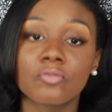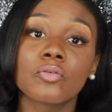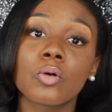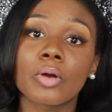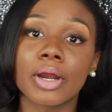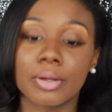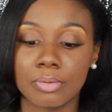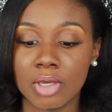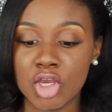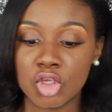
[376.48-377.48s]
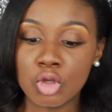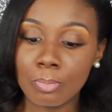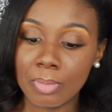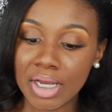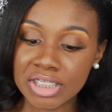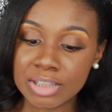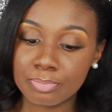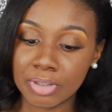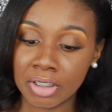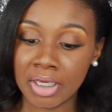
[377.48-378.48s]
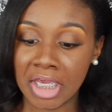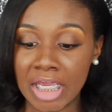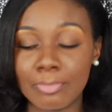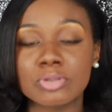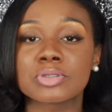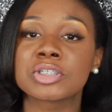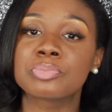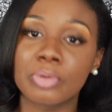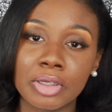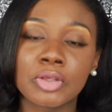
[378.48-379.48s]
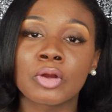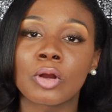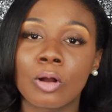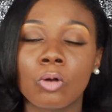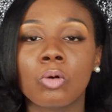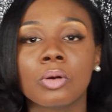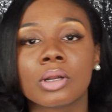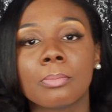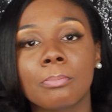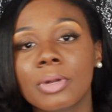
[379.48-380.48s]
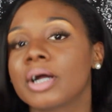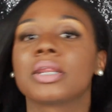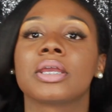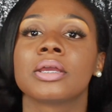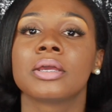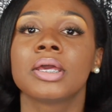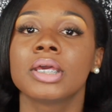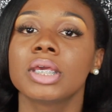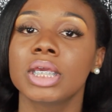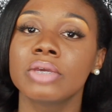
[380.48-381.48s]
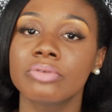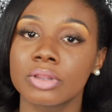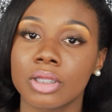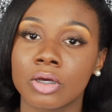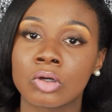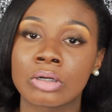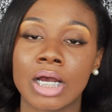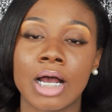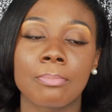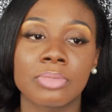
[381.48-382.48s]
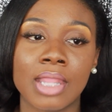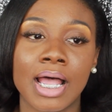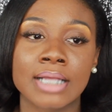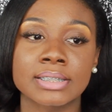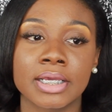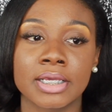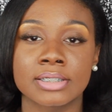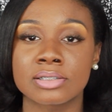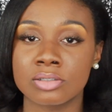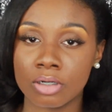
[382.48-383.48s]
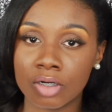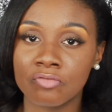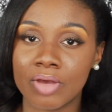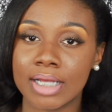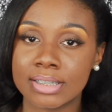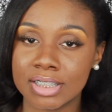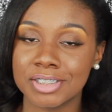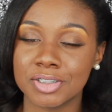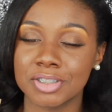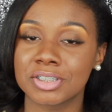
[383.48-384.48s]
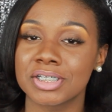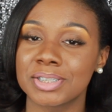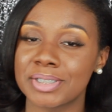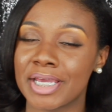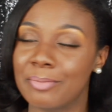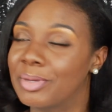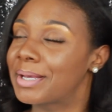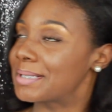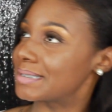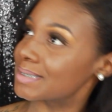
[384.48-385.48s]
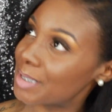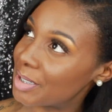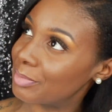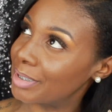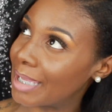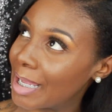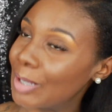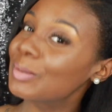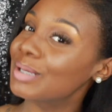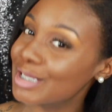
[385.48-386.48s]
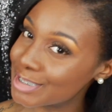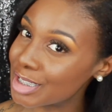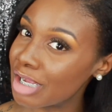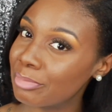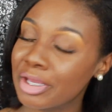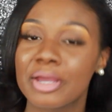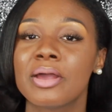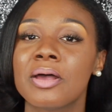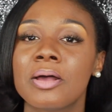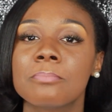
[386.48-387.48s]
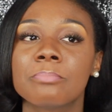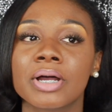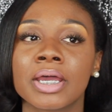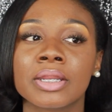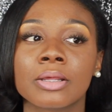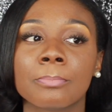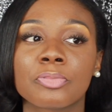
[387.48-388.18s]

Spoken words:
4, you must be able to spend your own money. Even though I'm not a certified teacher just yet, because it's coming, y'all, it's coming, but